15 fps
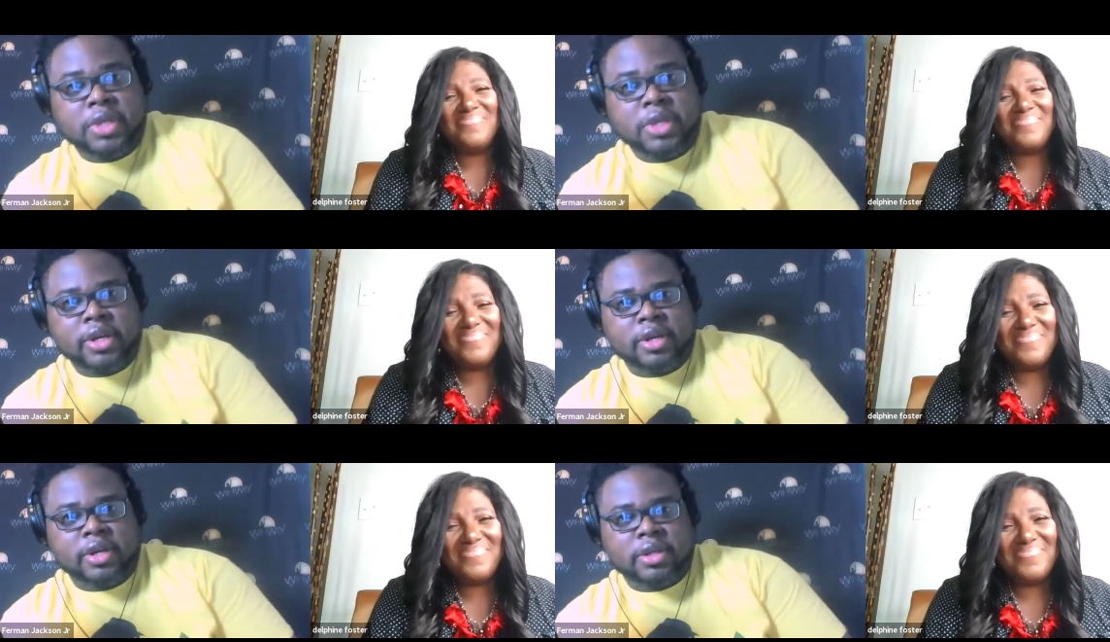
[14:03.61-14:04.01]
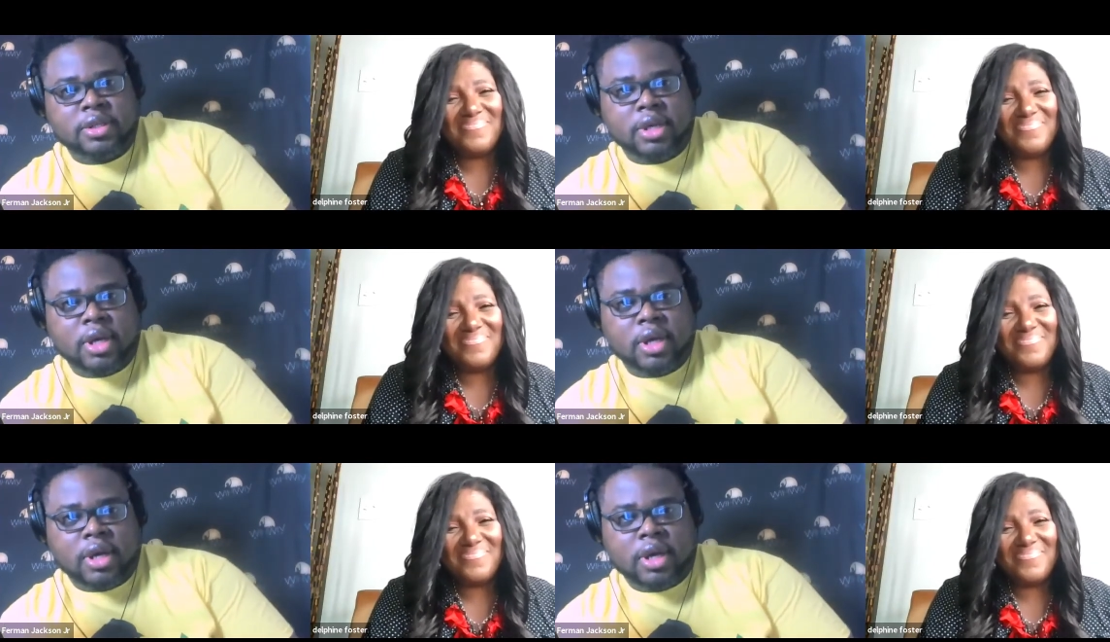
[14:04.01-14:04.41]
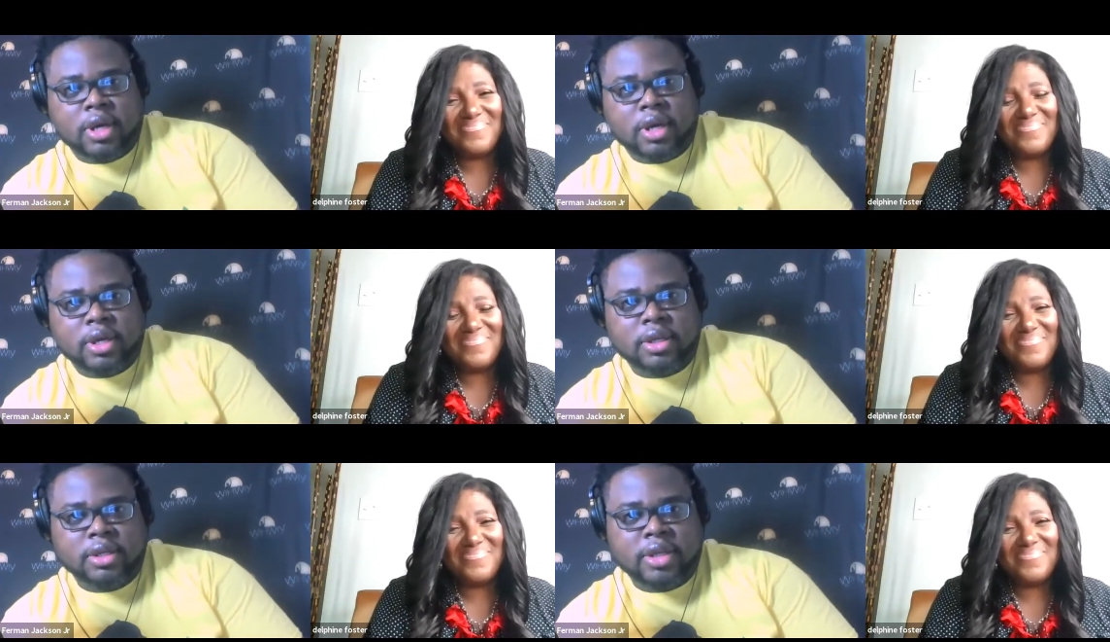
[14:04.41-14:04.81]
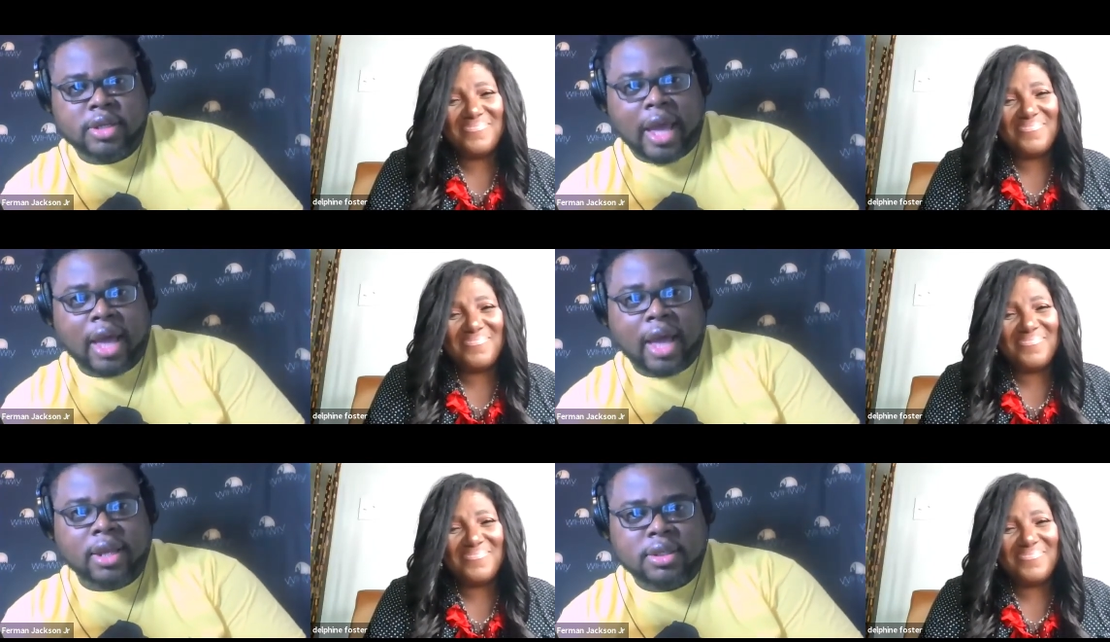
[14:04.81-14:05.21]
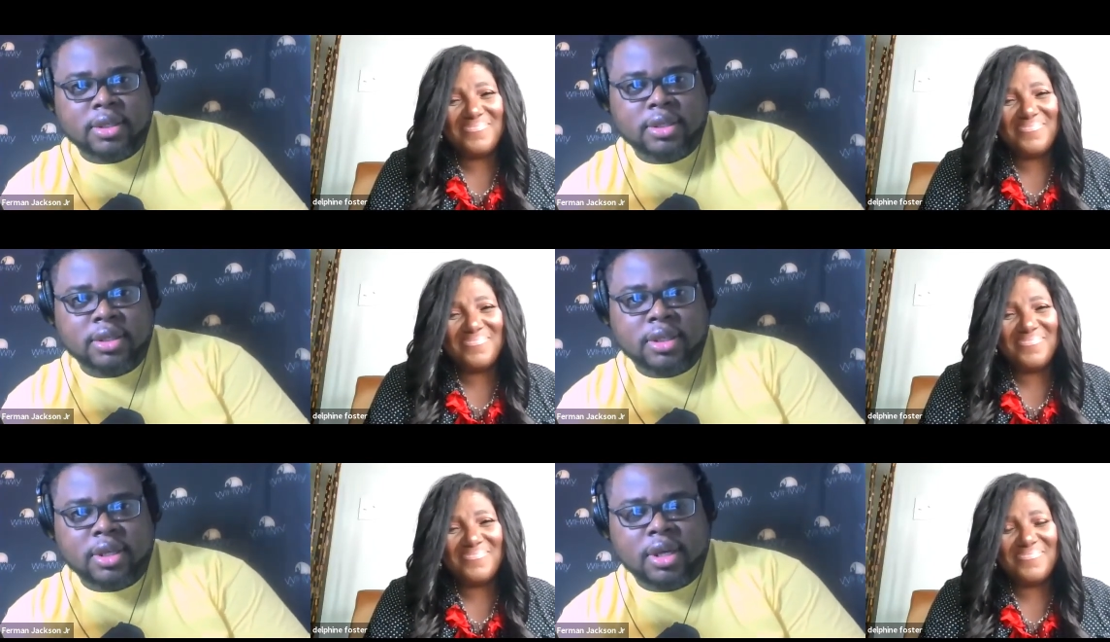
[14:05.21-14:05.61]
Speaker 1: here to uh,
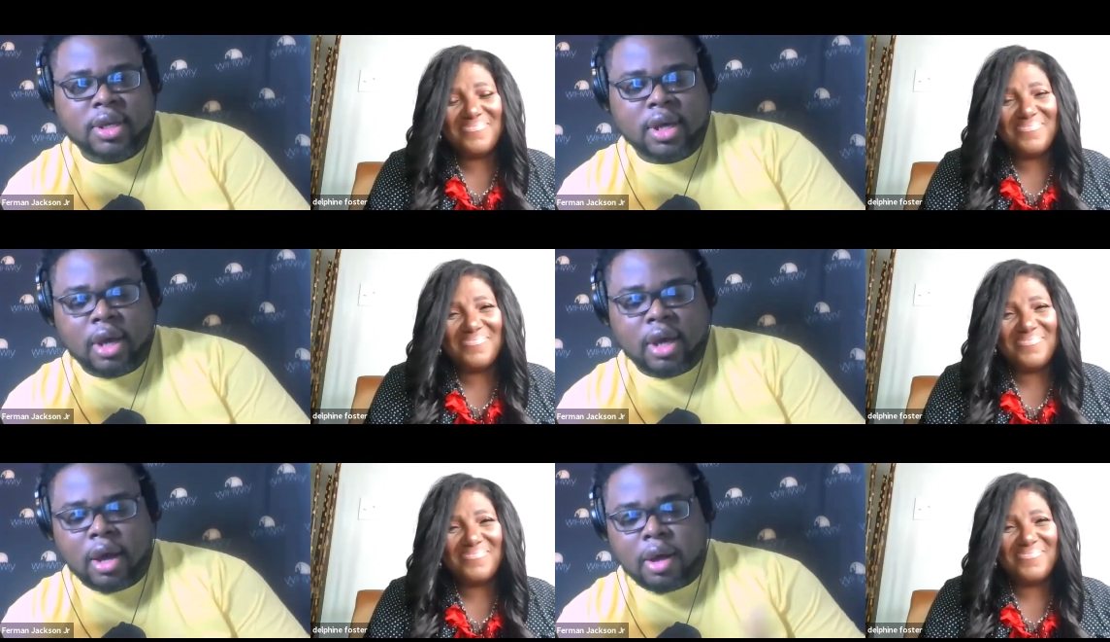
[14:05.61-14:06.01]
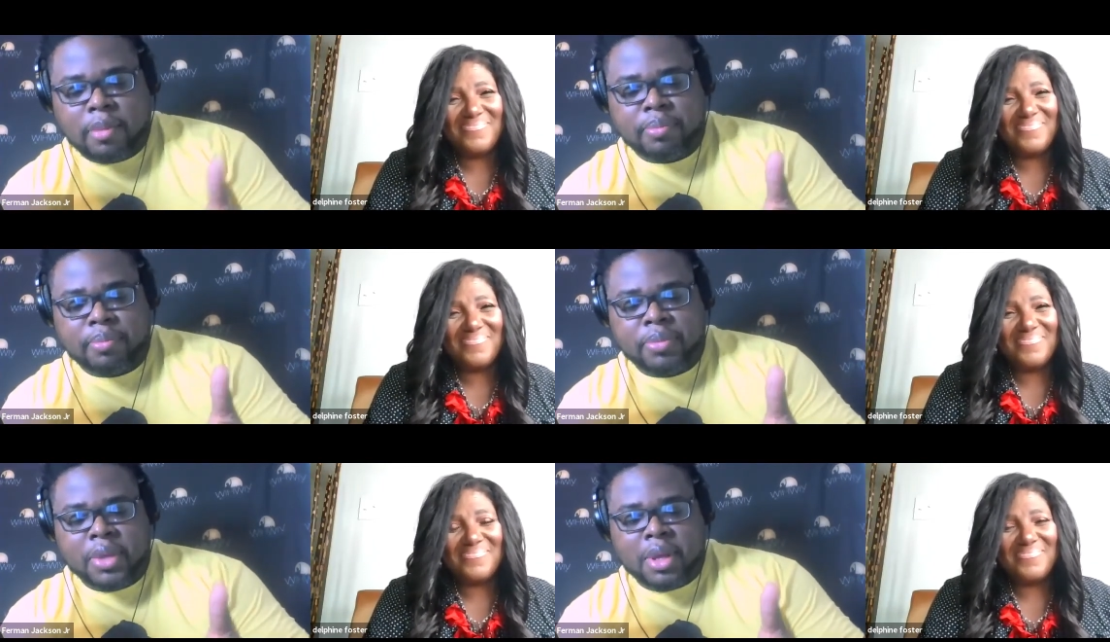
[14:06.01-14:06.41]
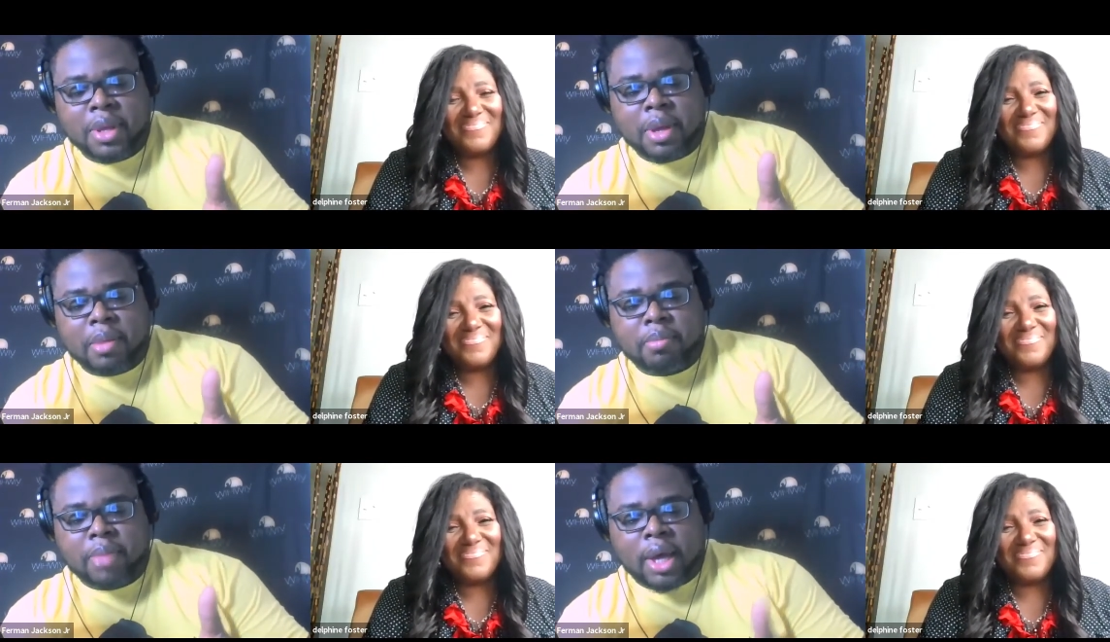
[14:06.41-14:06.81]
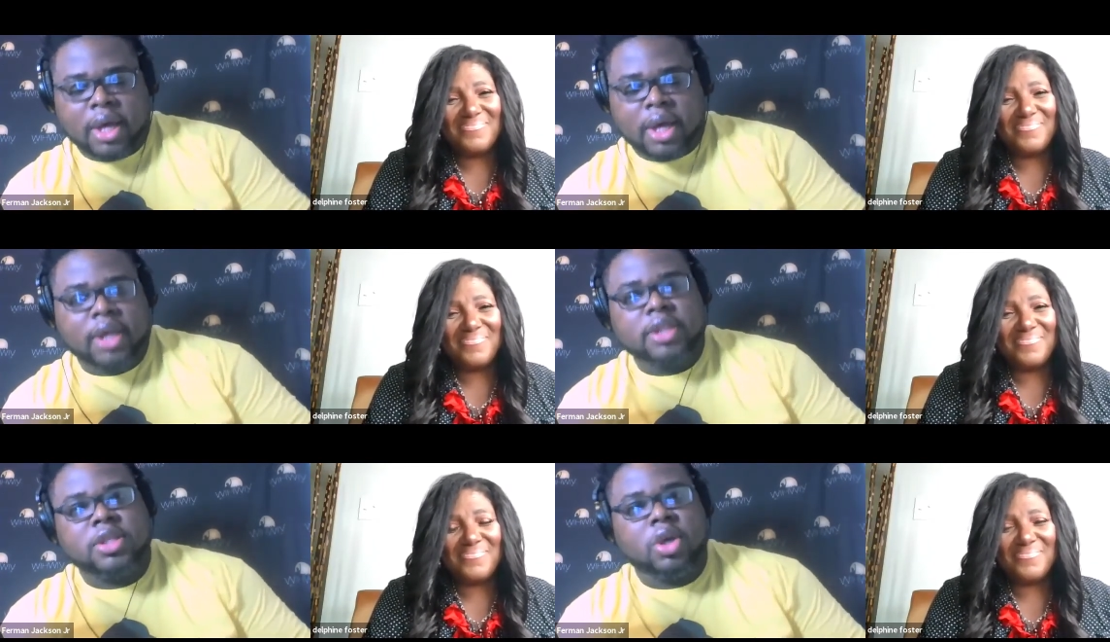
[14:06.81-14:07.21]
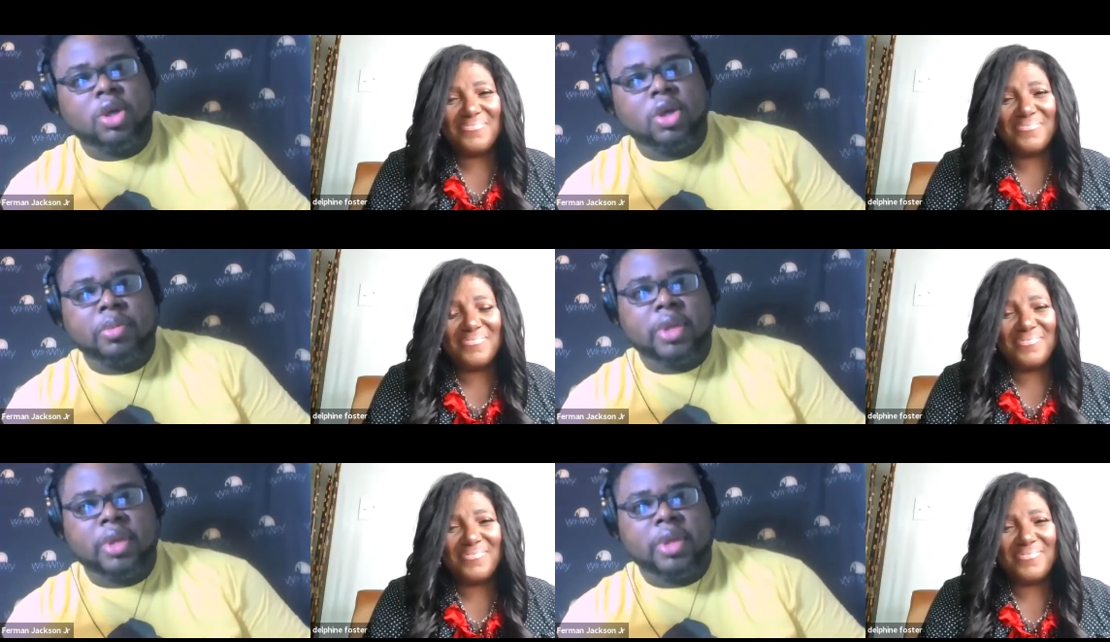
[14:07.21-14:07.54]
Dallas, Um, my aunt told me